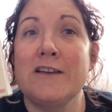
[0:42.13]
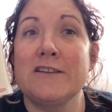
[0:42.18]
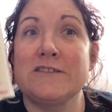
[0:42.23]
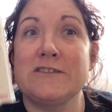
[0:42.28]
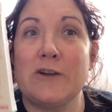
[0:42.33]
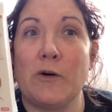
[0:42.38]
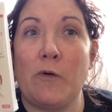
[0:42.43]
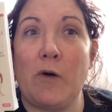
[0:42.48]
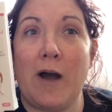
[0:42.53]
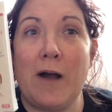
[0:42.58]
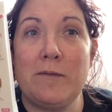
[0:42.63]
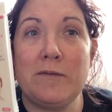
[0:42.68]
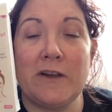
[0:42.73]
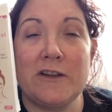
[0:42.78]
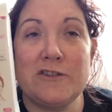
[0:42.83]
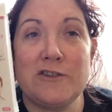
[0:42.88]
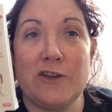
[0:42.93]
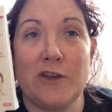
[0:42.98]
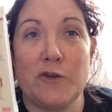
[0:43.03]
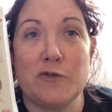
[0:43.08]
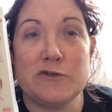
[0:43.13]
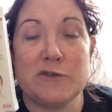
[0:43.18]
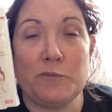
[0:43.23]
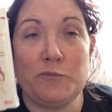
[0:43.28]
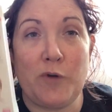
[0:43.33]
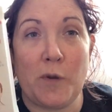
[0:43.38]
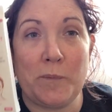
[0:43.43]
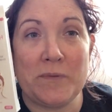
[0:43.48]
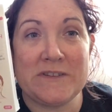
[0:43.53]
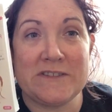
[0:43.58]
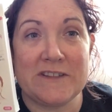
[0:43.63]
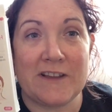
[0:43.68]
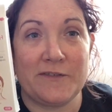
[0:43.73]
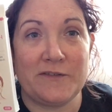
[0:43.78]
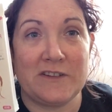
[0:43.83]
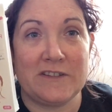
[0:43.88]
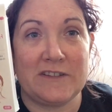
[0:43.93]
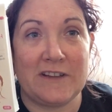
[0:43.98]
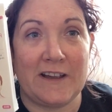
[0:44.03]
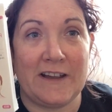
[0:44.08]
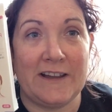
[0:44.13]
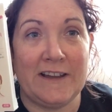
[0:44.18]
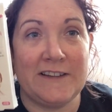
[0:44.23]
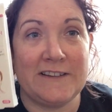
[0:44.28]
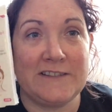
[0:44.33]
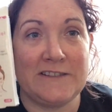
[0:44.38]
So I'm going to use the proper stuff today,